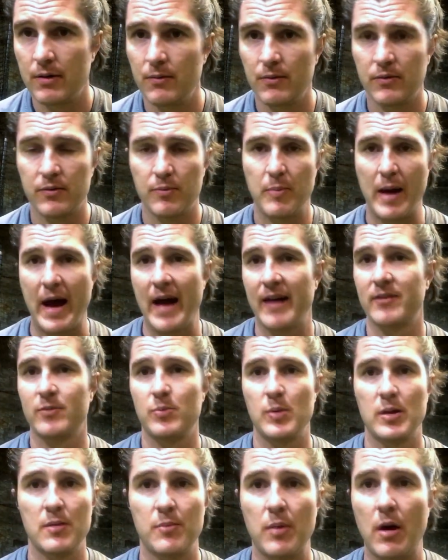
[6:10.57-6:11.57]
it was
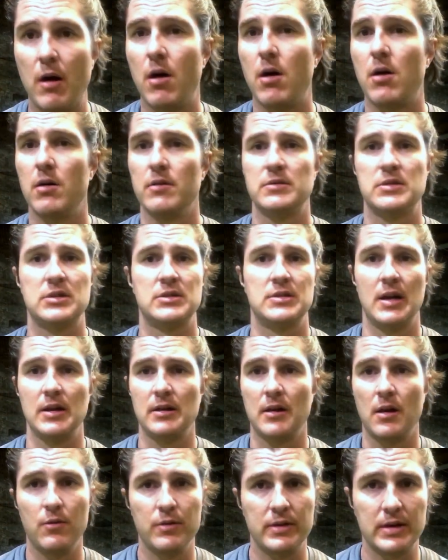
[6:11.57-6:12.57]
backspin the ball, it was stay
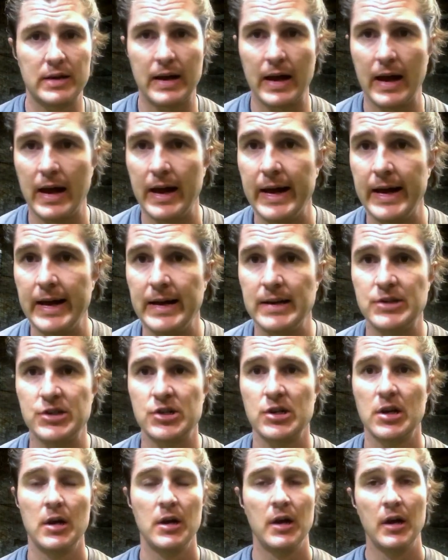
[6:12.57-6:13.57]
low in the cage,